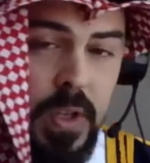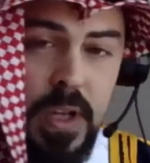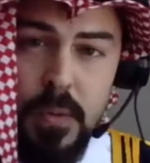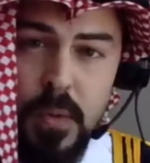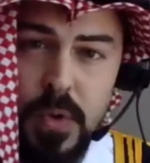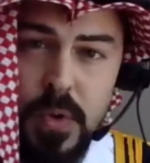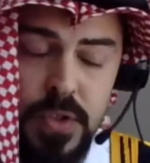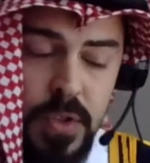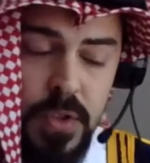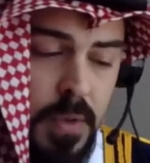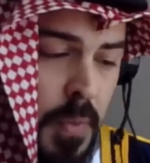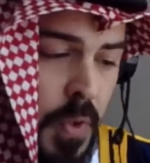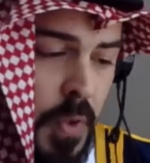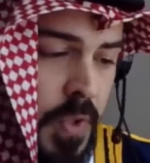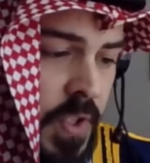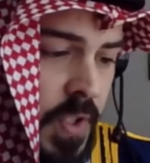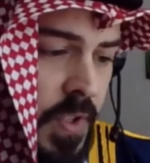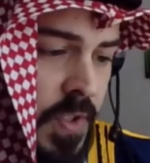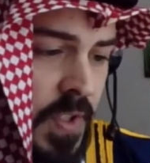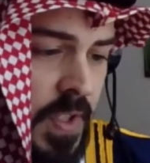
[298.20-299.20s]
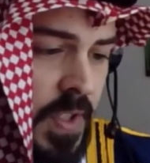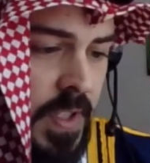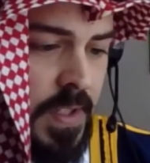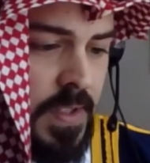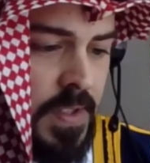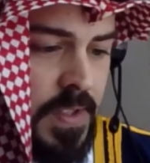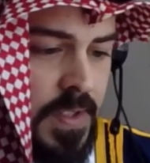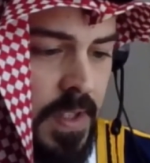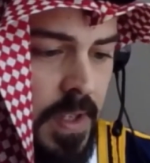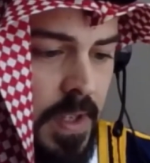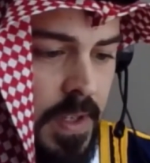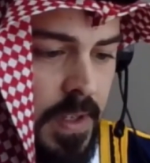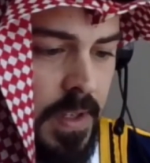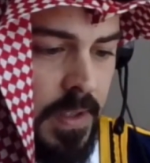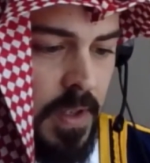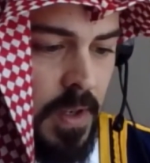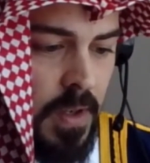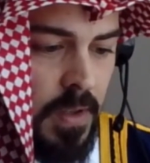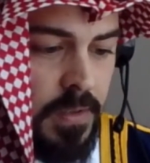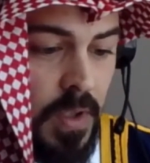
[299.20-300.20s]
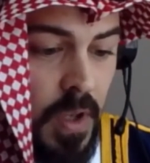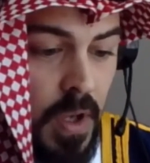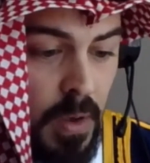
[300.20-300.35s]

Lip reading: I want you to purchase is called